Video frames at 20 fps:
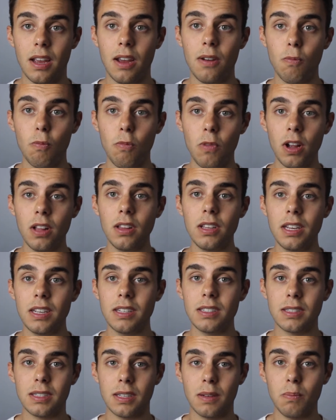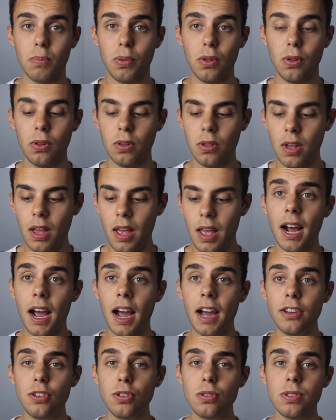It really is simple.
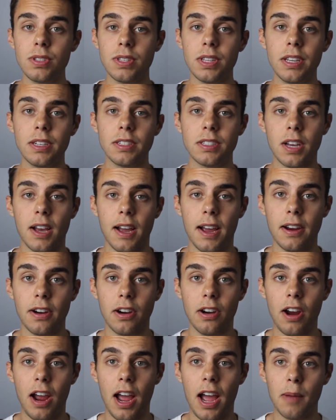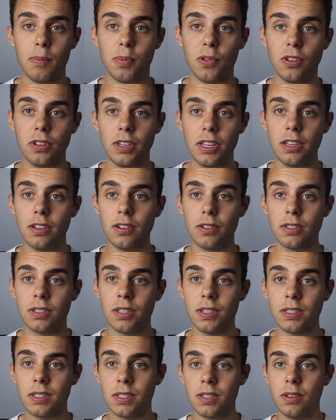I use the entire Apple
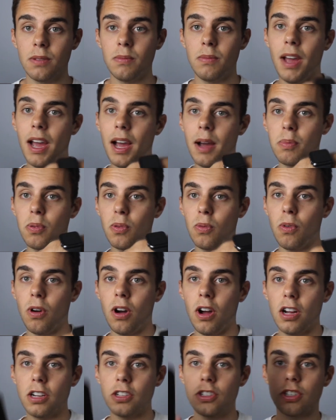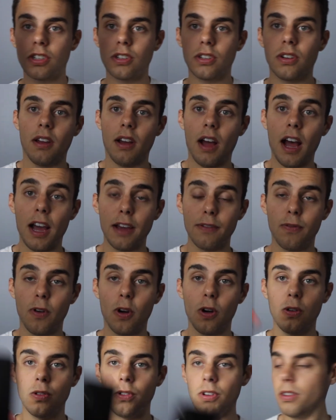ecosystem, Apple Watch,
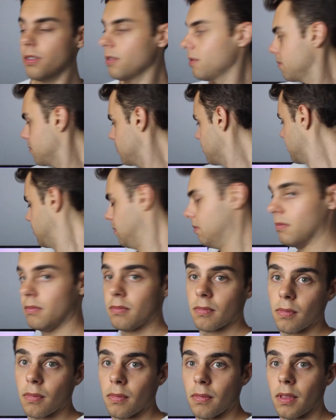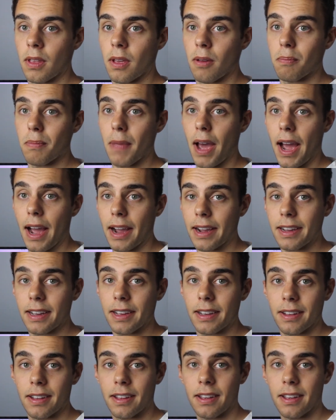iPhone, Mac.